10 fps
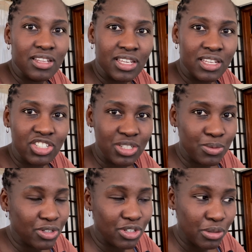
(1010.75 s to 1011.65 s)
she
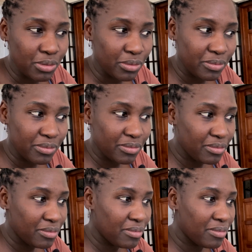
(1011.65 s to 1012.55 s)
wouldn't know
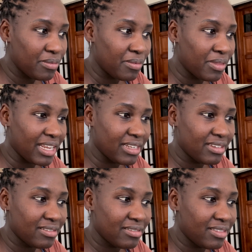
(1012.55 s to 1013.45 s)
that
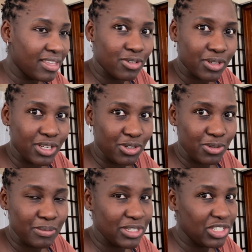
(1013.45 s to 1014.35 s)
they're talking to
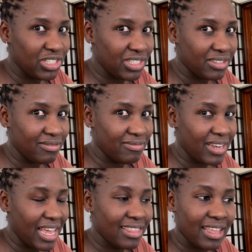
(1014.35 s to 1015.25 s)
a machine,
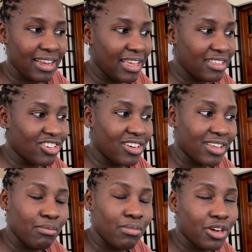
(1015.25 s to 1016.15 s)
and that line's gonna
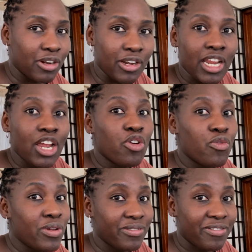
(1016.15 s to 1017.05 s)
get blurry
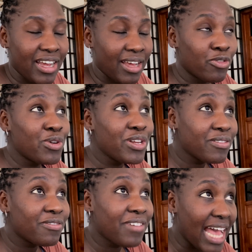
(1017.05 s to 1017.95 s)
real
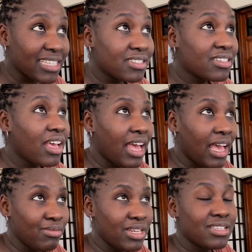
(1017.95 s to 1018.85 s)
fast.
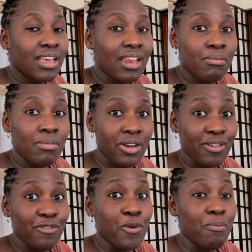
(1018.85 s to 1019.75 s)
I mean, it's getting blurry
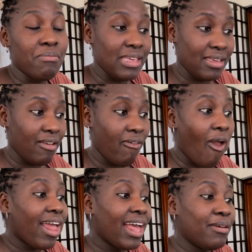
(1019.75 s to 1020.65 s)
for me.
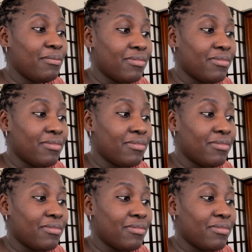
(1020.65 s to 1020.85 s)
I'm